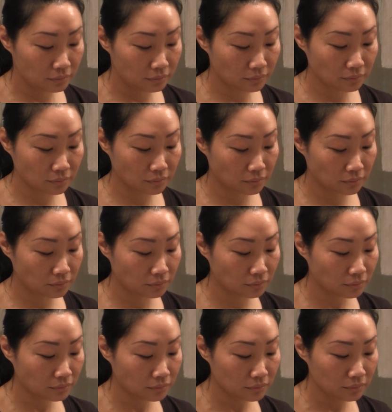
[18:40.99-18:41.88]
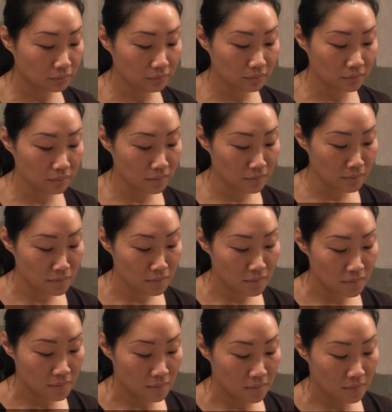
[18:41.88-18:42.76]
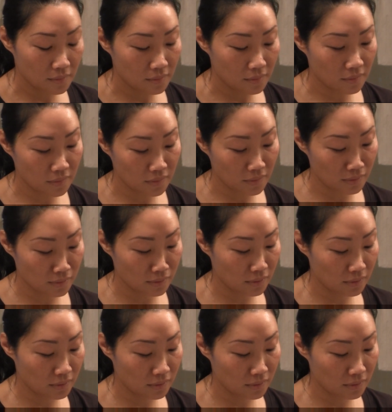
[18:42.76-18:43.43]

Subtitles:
Nobody speaks.